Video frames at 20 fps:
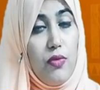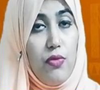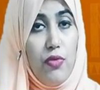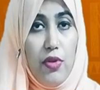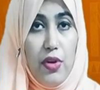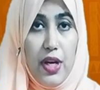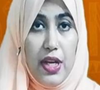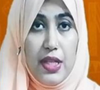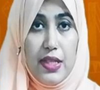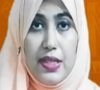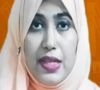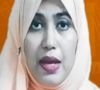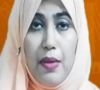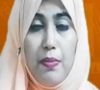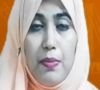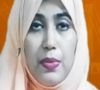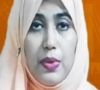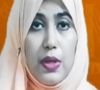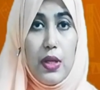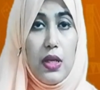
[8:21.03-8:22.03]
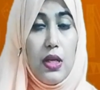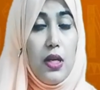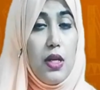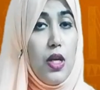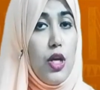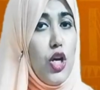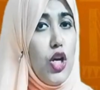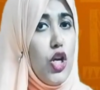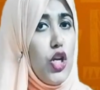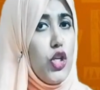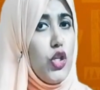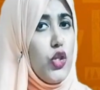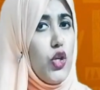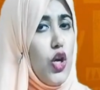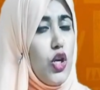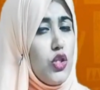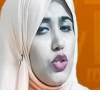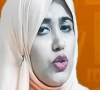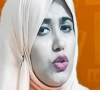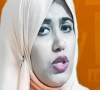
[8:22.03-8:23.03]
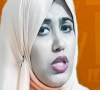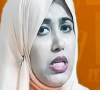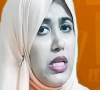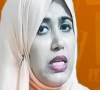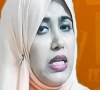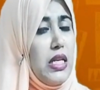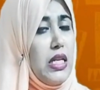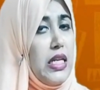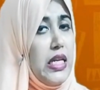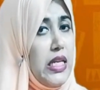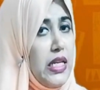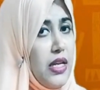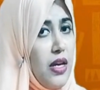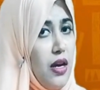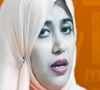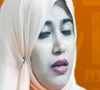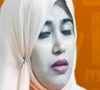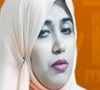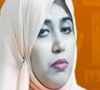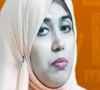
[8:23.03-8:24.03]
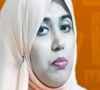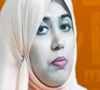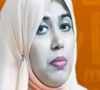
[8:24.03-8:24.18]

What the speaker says: For example, not only Lina